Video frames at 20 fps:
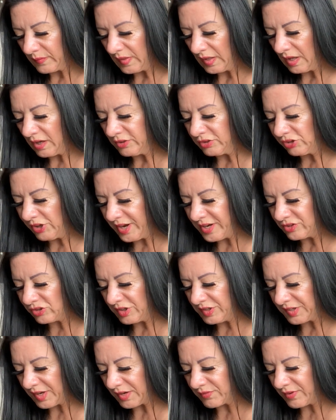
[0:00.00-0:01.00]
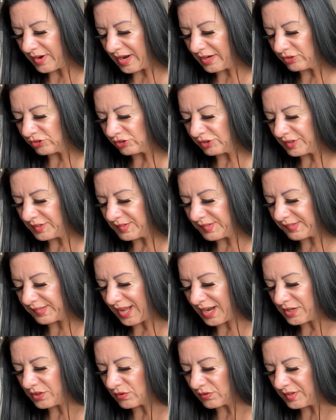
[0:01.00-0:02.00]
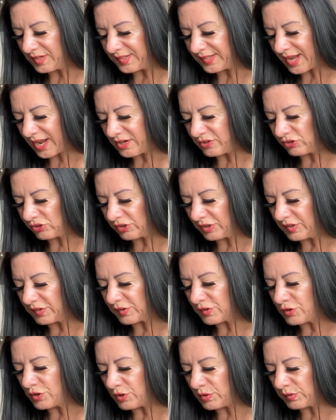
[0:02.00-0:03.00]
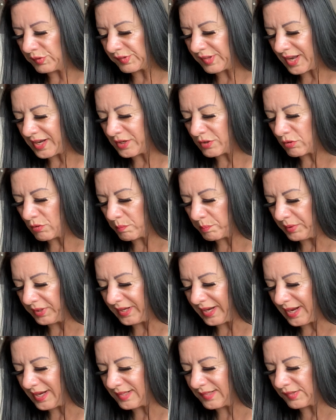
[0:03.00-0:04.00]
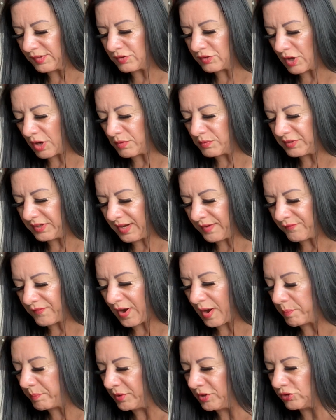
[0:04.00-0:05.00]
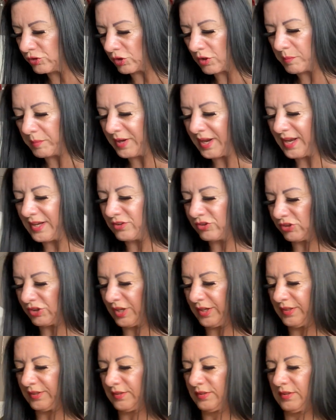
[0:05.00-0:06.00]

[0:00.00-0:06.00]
a change in direction, set your intentions, new cycle begins, don't give up in germination.